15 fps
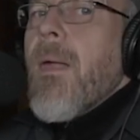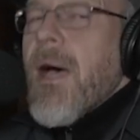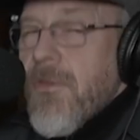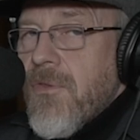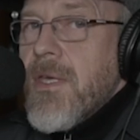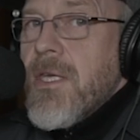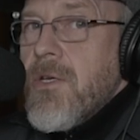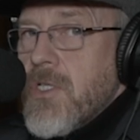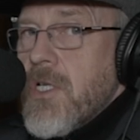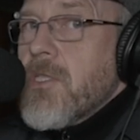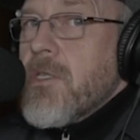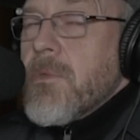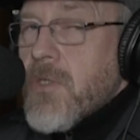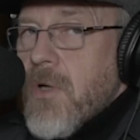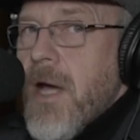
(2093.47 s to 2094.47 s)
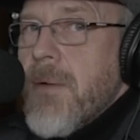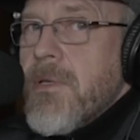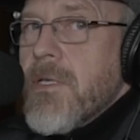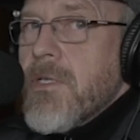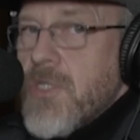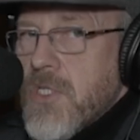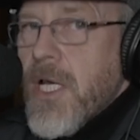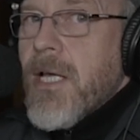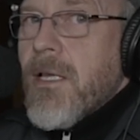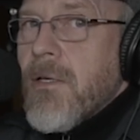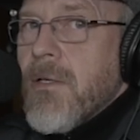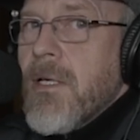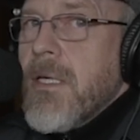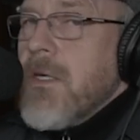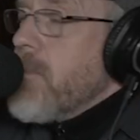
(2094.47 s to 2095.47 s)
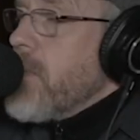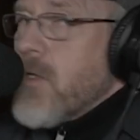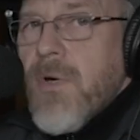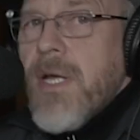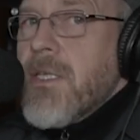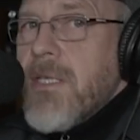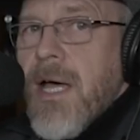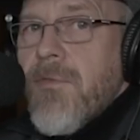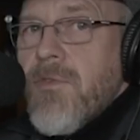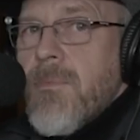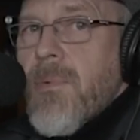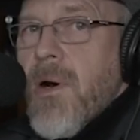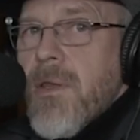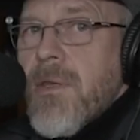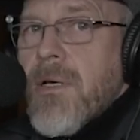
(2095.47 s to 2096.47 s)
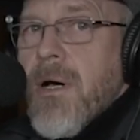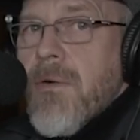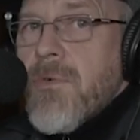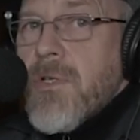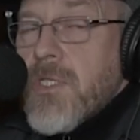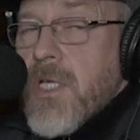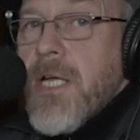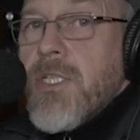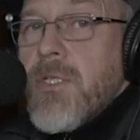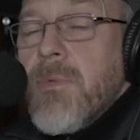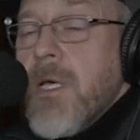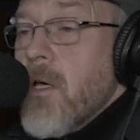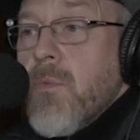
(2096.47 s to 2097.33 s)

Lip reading: I think you should subscribe to this channel. It would be great to have you part of the conversation.